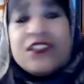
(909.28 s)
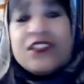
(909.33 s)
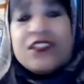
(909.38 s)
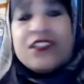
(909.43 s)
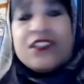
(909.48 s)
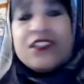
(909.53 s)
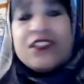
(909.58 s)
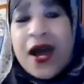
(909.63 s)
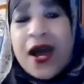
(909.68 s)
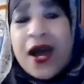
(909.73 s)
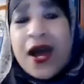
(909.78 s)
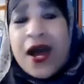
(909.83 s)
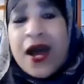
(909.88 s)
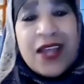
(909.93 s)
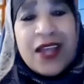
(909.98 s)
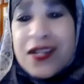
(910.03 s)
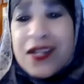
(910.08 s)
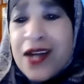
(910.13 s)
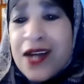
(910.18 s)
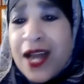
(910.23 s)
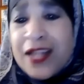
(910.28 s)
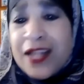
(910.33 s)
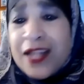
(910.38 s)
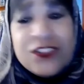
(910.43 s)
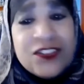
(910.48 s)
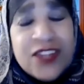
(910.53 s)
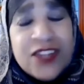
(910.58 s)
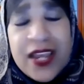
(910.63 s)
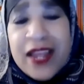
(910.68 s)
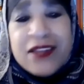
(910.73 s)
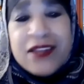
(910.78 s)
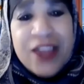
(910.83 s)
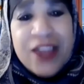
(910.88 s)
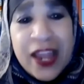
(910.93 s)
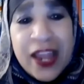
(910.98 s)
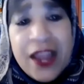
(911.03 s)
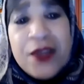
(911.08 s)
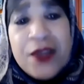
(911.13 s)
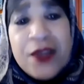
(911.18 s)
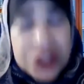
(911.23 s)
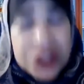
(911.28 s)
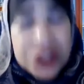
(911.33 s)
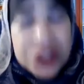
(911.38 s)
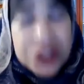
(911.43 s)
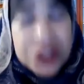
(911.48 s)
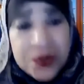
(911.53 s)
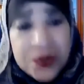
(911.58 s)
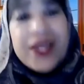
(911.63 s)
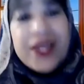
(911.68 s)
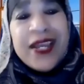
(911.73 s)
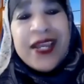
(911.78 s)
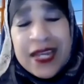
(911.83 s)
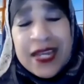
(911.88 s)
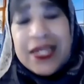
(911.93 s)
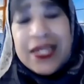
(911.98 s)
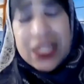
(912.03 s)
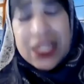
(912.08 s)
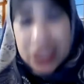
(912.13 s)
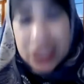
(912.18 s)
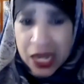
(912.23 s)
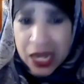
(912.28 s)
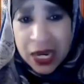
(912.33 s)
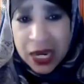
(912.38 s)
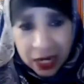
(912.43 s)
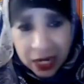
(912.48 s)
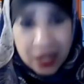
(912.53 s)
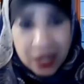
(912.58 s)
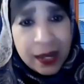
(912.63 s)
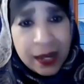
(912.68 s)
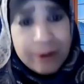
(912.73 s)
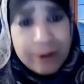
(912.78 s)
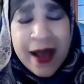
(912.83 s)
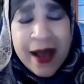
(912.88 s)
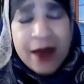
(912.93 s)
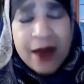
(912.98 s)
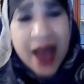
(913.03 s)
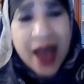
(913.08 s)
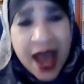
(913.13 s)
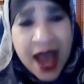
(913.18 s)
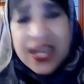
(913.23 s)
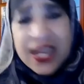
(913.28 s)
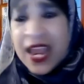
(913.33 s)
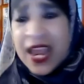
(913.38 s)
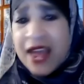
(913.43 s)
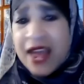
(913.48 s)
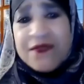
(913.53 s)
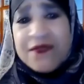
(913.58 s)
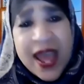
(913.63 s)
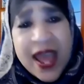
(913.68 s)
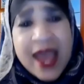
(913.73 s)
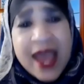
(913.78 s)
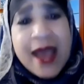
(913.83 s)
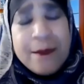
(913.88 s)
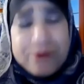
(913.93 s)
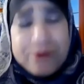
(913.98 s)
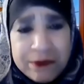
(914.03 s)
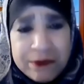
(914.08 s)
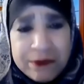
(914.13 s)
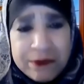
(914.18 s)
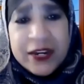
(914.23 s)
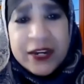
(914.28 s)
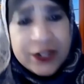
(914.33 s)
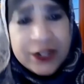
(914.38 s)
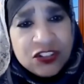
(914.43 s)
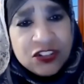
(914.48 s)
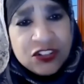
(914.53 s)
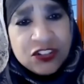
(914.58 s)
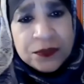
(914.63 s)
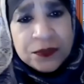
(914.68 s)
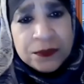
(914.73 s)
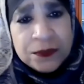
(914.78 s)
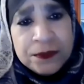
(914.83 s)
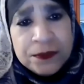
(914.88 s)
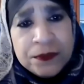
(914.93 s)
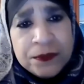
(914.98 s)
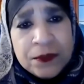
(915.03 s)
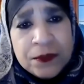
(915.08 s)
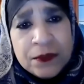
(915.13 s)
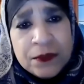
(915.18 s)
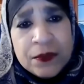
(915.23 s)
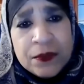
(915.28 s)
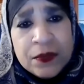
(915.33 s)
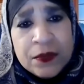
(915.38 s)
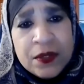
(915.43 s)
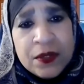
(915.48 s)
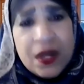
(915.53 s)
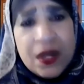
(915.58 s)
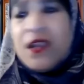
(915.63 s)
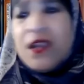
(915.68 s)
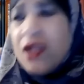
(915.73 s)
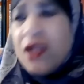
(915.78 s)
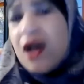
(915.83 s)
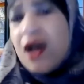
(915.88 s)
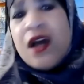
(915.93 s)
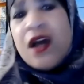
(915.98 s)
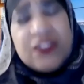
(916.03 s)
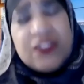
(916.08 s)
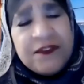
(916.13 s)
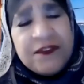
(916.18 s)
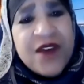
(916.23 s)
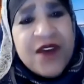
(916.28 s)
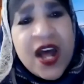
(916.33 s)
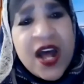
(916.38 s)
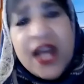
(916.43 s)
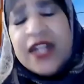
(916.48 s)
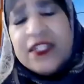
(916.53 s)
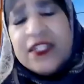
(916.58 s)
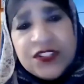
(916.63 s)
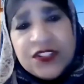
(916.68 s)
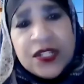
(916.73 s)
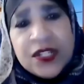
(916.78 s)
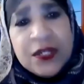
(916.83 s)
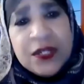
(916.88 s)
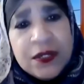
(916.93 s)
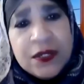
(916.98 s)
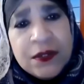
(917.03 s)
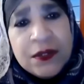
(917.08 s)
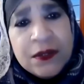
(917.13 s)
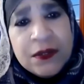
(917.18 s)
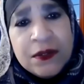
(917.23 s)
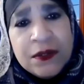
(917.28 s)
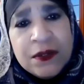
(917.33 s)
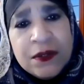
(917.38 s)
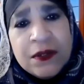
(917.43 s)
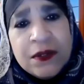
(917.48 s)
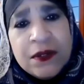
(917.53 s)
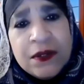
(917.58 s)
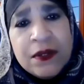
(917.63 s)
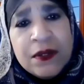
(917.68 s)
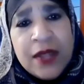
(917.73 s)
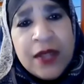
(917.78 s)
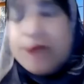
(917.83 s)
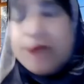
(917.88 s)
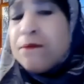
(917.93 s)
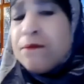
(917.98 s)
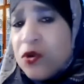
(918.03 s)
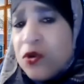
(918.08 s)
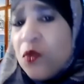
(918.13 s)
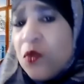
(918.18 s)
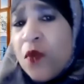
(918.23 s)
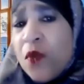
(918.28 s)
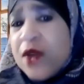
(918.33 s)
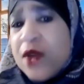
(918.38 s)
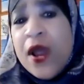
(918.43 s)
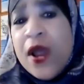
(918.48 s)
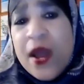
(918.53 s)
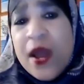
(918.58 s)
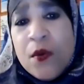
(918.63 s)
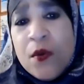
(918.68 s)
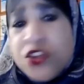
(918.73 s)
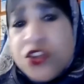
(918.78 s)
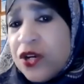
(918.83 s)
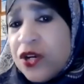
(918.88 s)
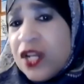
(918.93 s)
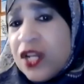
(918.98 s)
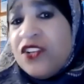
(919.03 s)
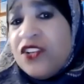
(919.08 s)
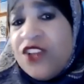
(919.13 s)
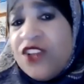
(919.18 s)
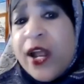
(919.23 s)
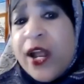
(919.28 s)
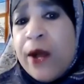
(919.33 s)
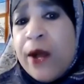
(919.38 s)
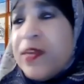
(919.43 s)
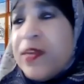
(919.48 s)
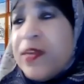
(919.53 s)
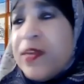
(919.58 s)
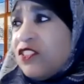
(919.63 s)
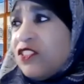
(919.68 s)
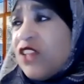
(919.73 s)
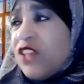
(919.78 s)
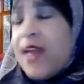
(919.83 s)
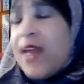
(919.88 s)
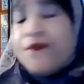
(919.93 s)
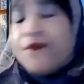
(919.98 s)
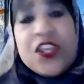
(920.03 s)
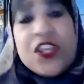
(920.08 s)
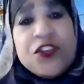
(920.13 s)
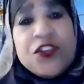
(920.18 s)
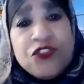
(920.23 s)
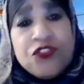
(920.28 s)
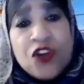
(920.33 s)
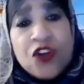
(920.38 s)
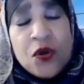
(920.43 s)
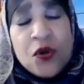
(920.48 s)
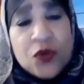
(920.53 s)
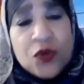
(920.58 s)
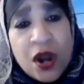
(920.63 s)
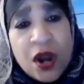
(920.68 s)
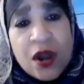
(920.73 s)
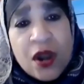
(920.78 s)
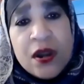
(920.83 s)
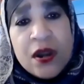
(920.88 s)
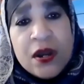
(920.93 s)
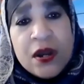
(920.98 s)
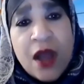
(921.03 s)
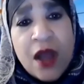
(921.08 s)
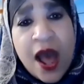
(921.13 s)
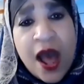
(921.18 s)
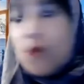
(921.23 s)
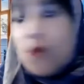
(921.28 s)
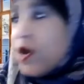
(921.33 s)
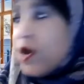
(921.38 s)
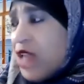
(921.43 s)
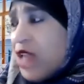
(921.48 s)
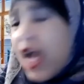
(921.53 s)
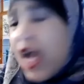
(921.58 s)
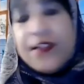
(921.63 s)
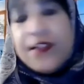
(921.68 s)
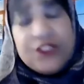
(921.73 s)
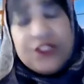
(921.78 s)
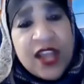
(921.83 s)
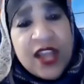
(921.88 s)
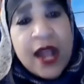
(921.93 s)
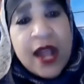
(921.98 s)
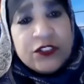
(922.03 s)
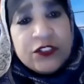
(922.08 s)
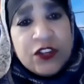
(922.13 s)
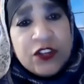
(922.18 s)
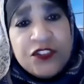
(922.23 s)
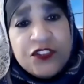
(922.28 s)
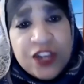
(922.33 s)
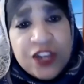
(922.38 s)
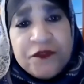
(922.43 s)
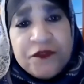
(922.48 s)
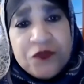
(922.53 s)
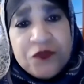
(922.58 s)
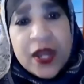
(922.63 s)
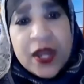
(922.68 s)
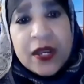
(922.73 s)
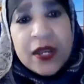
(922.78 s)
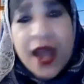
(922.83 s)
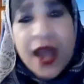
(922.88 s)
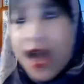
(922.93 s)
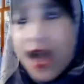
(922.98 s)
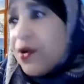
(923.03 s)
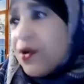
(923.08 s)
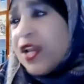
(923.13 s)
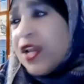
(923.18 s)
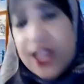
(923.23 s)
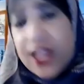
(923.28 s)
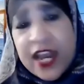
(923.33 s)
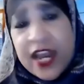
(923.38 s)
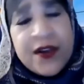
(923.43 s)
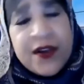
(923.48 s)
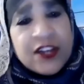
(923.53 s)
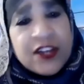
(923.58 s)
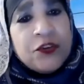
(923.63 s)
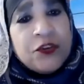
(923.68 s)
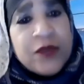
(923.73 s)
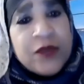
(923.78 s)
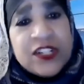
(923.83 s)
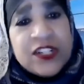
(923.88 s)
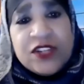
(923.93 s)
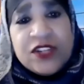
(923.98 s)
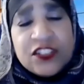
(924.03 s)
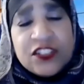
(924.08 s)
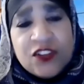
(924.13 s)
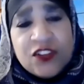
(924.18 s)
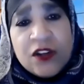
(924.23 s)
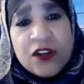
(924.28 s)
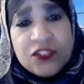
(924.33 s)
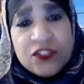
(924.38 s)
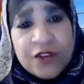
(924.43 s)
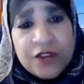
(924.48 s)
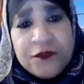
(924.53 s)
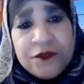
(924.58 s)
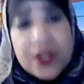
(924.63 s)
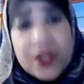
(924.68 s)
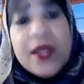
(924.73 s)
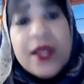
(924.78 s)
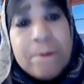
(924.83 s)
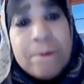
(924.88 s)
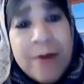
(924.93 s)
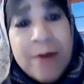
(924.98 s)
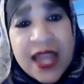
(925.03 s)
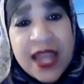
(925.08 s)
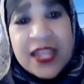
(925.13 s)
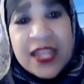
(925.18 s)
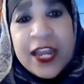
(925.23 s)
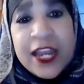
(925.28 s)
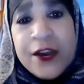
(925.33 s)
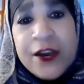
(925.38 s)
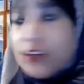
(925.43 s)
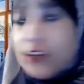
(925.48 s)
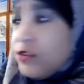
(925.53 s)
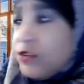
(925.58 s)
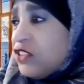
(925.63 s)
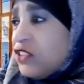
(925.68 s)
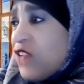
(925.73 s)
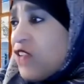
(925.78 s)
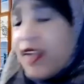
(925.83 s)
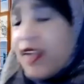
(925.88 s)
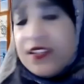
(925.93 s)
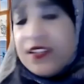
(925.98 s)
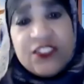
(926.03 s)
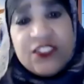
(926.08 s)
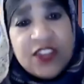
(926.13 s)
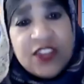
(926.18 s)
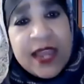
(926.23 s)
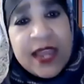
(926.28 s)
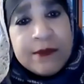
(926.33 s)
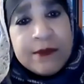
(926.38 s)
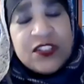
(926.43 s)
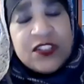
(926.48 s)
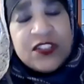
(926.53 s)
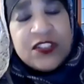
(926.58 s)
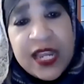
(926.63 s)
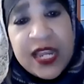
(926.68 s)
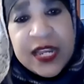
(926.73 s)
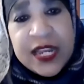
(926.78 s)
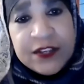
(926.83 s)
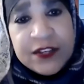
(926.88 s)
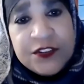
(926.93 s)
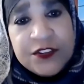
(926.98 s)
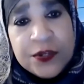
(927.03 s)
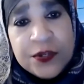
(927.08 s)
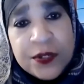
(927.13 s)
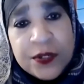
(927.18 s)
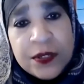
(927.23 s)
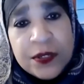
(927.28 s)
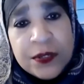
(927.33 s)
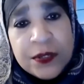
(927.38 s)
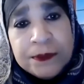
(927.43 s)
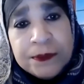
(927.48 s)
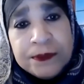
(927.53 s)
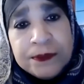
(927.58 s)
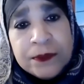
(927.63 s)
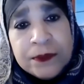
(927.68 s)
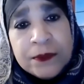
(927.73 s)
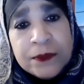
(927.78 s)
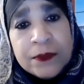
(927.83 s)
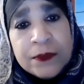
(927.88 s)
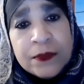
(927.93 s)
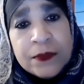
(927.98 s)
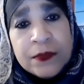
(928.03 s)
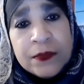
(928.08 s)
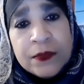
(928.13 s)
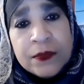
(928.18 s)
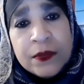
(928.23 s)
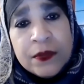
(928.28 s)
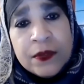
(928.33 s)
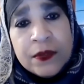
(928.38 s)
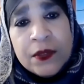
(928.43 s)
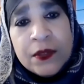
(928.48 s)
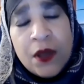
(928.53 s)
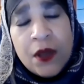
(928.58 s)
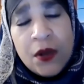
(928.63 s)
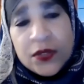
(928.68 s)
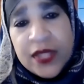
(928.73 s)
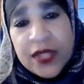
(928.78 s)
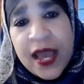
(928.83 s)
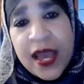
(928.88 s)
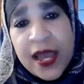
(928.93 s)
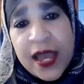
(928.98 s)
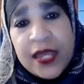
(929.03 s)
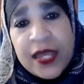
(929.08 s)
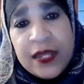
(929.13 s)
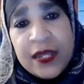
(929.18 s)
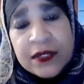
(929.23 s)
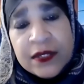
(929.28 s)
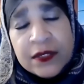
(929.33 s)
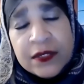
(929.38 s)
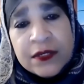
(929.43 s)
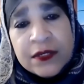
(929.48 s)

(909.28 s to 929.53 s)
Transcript: is why a psychologist can't tell you anything about how to have a happy marriage. Allah defines it. And the way you're going to tell me the same thing you told her? Our lifestyles are different. Our characteristics are different. My character is not the same as his. Okay?